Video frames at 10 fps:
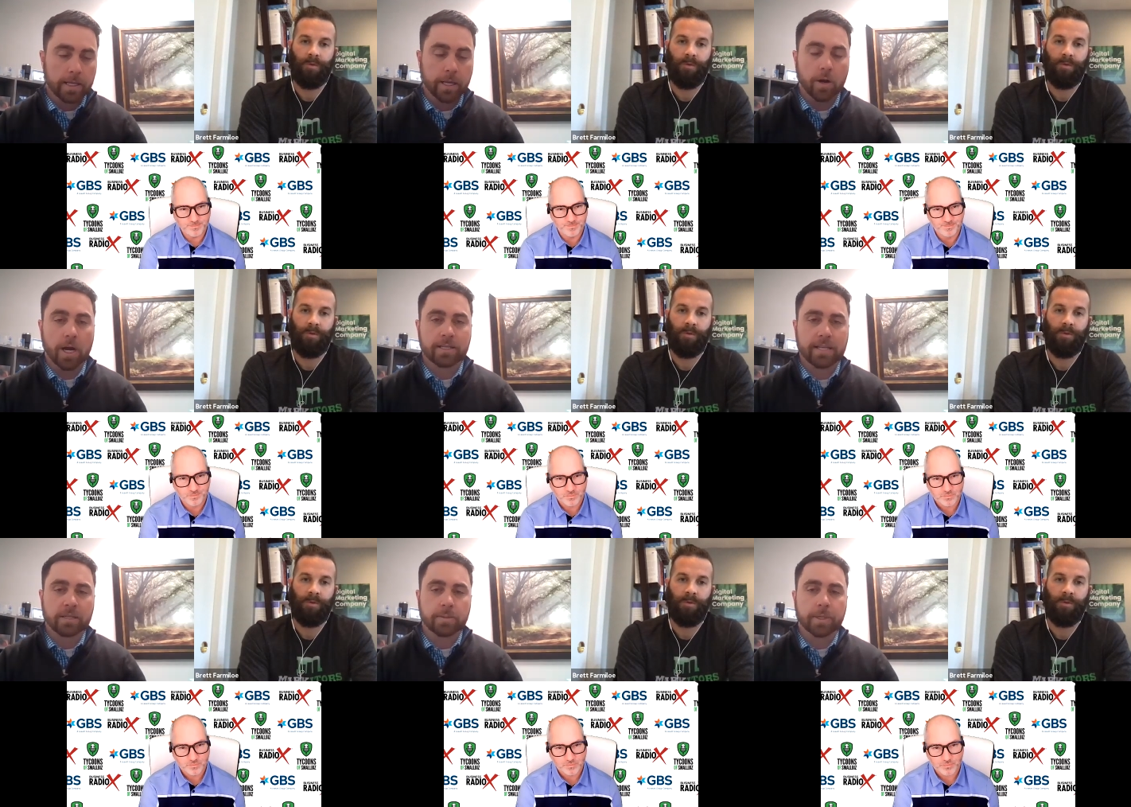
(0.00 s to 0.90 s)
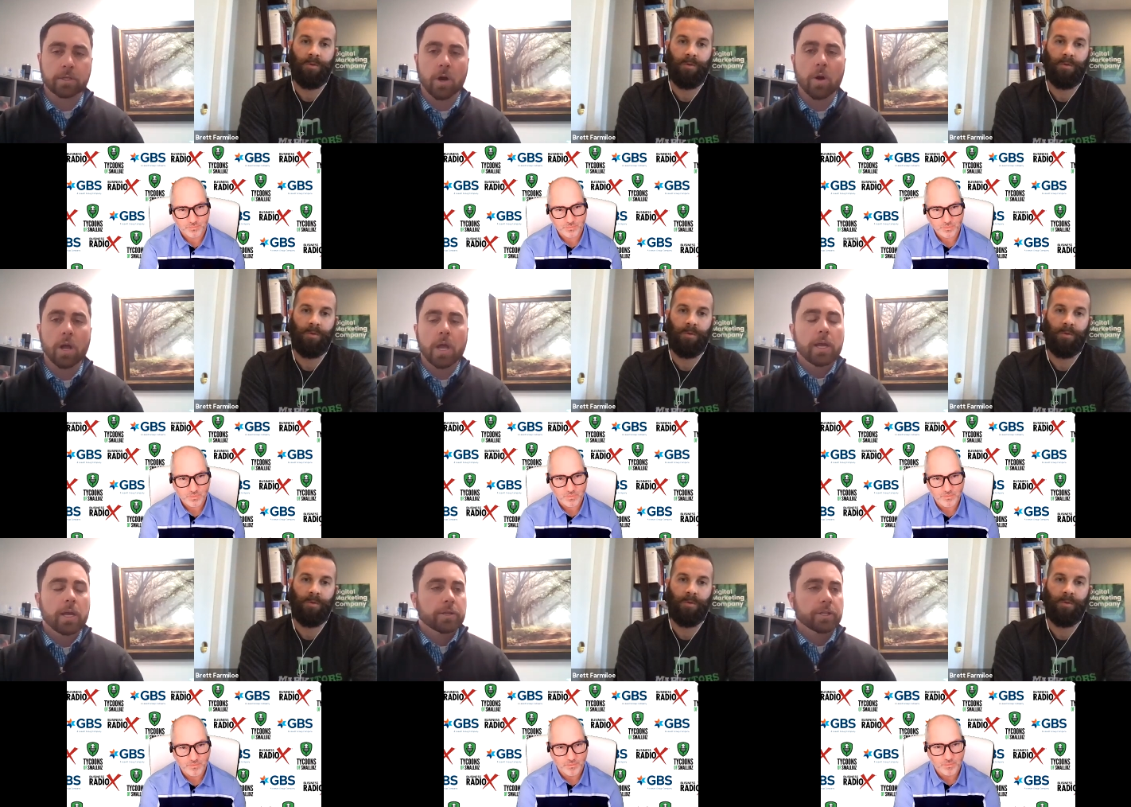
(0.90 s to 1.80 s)
Speaker 1: you know assessment so
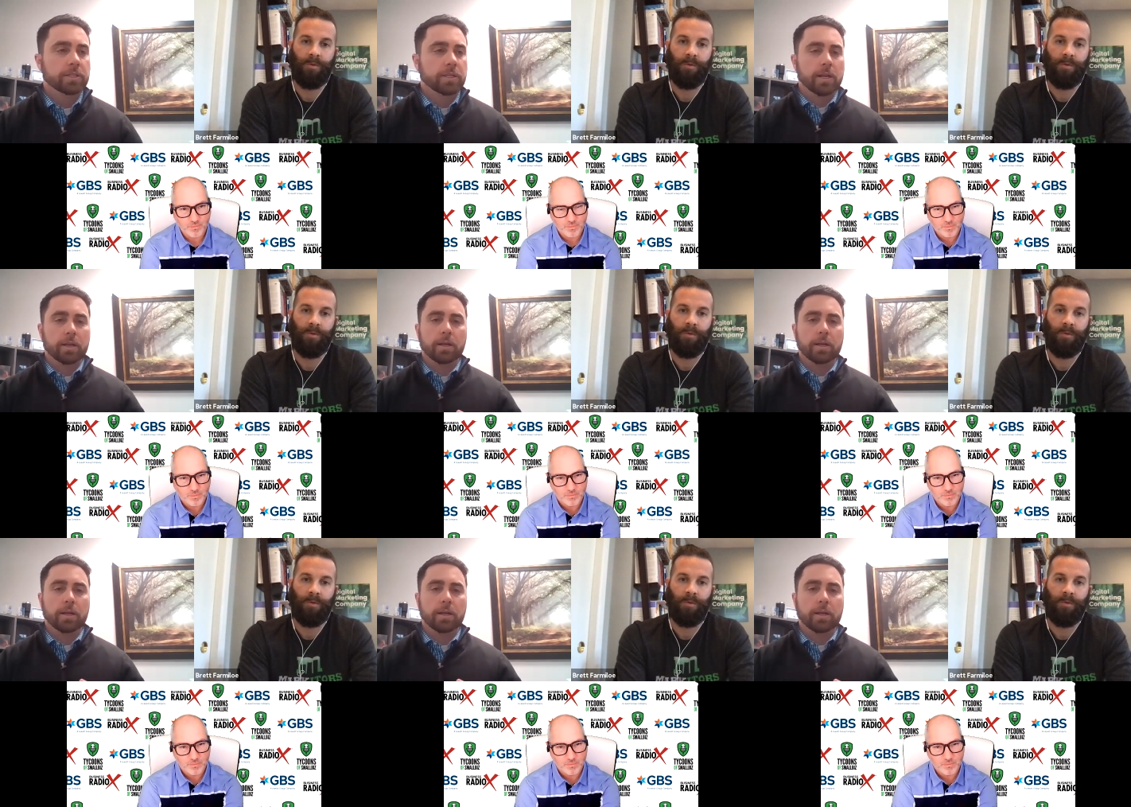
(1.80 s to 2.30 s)
just